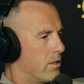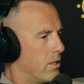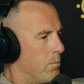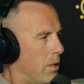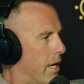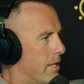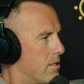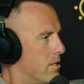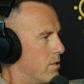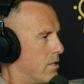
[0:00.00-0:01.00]

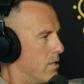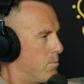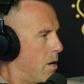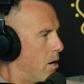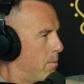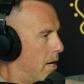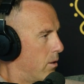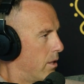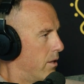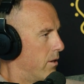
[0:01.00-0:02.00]
compliance is
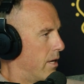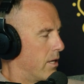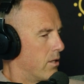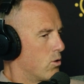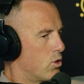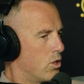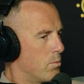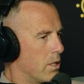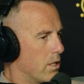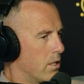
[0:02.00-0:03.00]
paramount, and that you
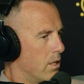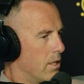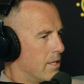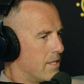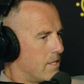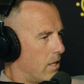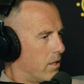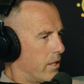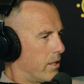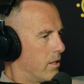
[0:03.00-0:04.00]
should be
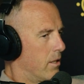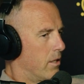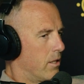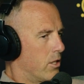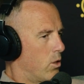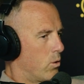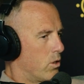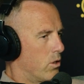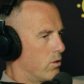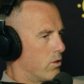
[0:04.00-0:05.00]
selling,
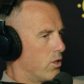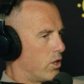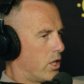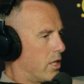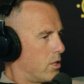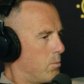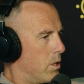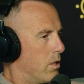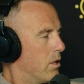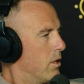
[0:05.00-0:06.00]
your
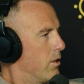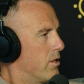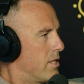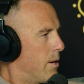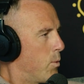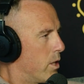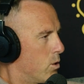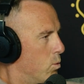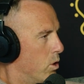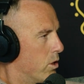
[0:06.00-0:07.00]
customer the same way
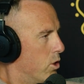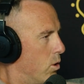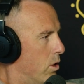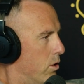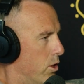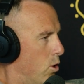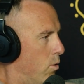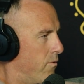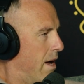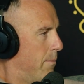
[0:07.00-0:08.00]
you would your
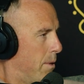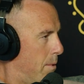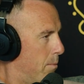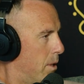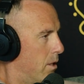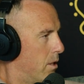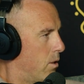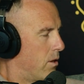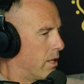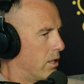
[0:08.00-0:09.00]
own family member.
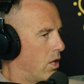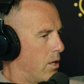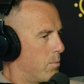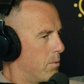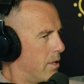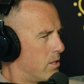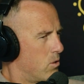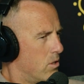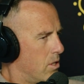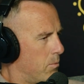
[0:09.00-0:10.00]
I think a lot of people,
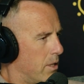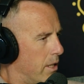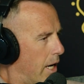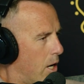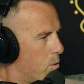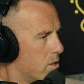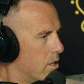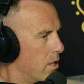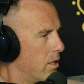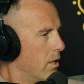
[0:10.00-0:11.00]
that's something that I always
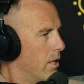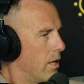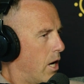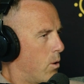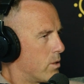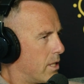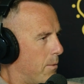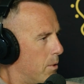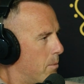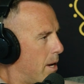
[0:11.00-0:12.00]
did. I always
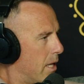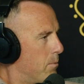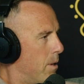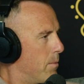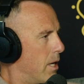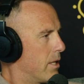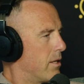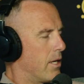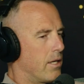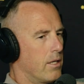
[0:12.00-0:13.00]
kept in the back of my
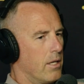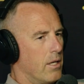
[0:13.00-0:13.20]
mind that